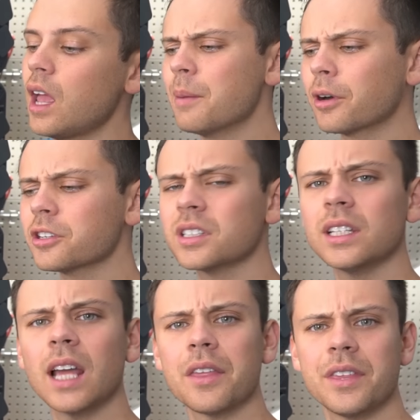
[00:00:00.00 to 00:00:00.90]
And
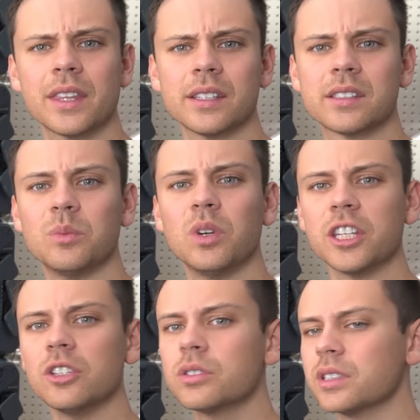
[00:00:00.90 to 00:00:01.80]
personally, I think that's somewhat
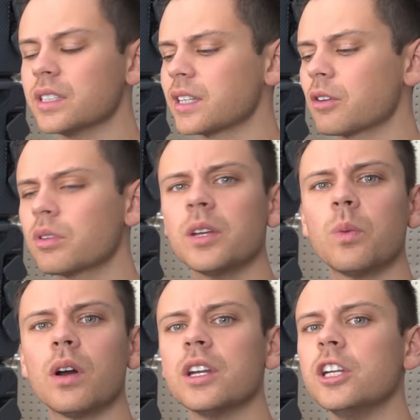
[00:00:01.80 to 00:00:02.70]
useless. I really
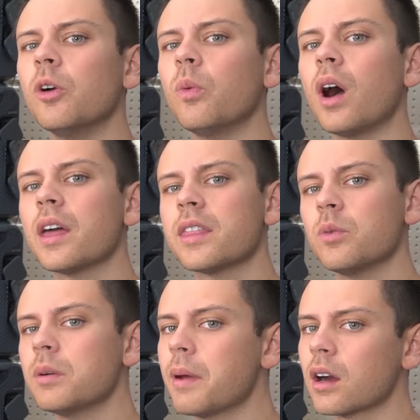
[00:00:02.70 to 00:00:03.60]
want to know why they
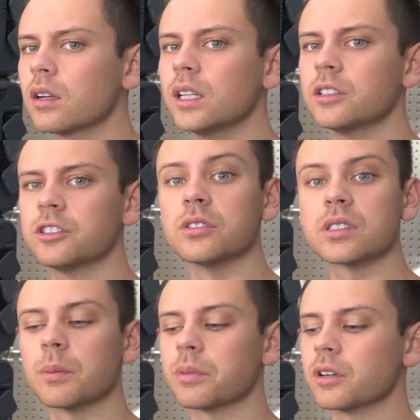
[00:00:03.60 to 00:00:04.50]
would parallel two
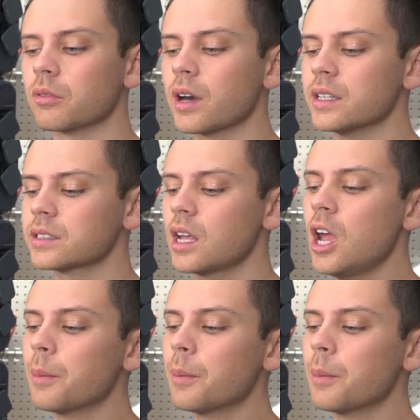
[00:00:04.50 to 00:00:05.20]
separate arrays.